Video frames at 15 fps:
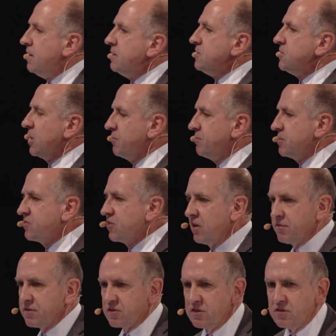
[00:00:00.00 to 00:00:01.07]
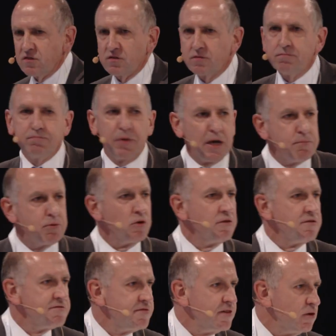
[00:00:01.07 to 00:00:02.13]
Delivery services, people on the
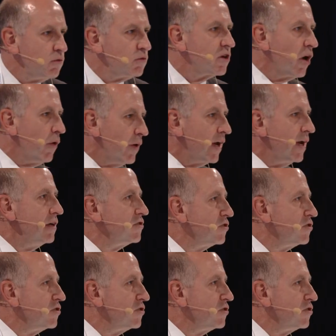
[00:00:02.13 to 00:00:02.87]
field going out